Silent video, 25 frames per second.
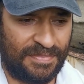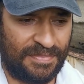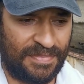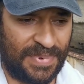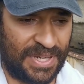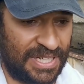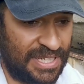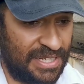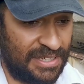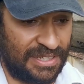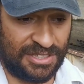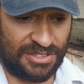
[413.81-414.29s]

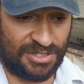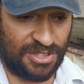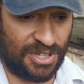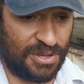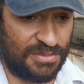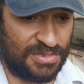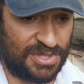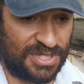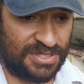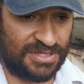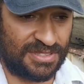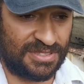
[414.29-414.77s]
But in
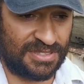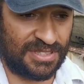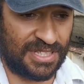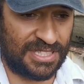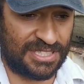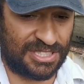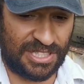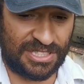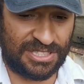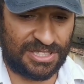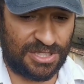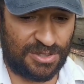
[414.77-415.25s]
terms,
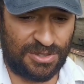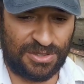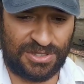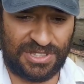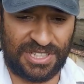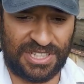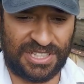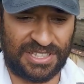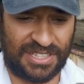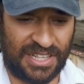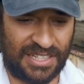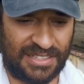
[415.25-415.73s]
it's a good
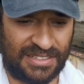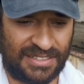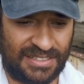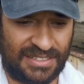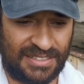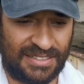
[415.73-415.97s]
thing that